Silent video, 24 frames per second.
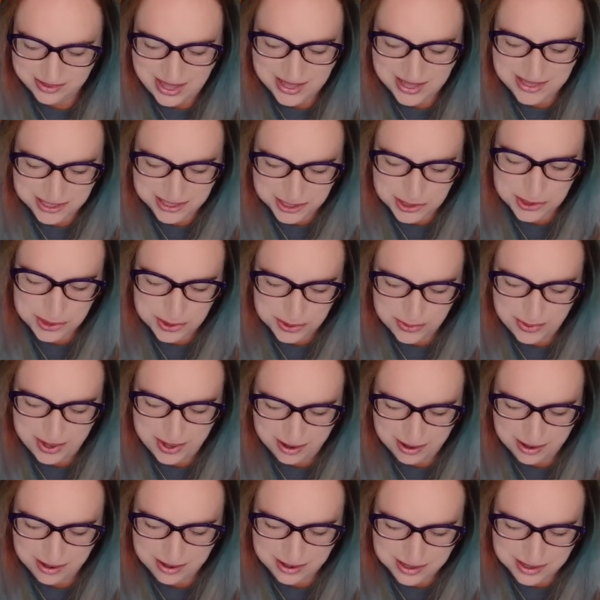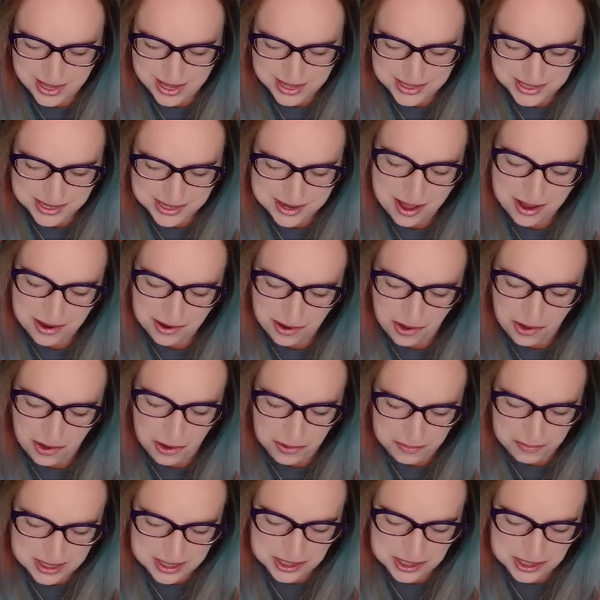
That's two, Erica. That's not all,